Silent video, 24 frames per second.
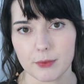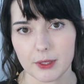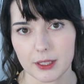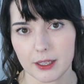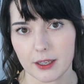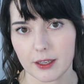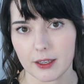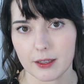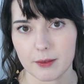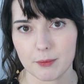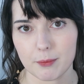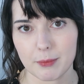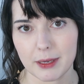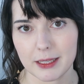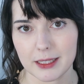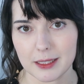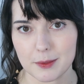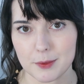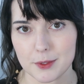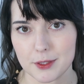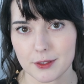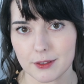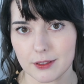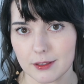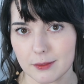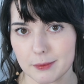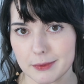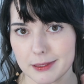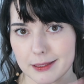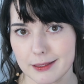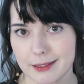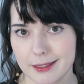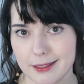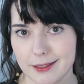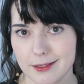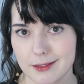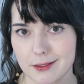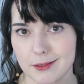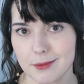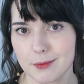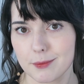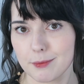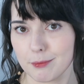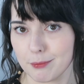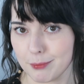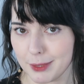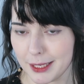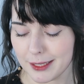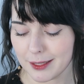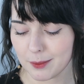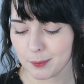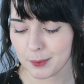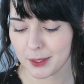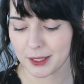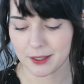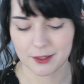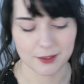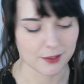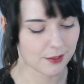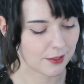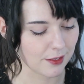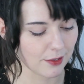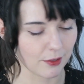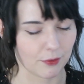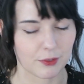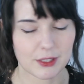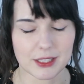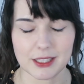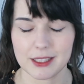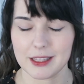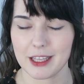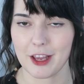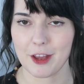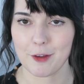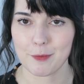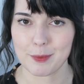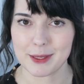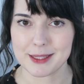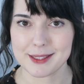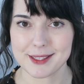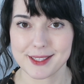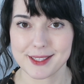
that my lips are a little bit less pink because obviously they have been